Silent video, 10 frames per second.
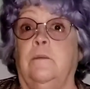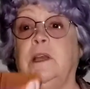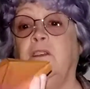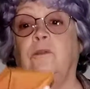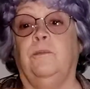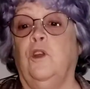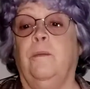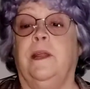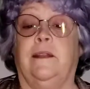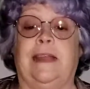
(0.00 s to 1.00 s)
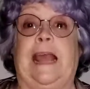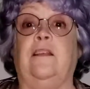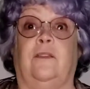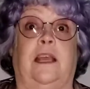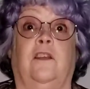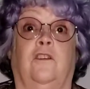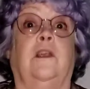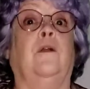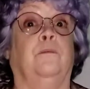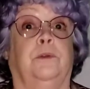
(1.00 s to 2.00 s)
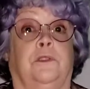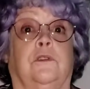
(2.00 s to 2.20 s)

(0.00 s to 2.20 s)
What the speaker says: because nobody takes the hinges out and puts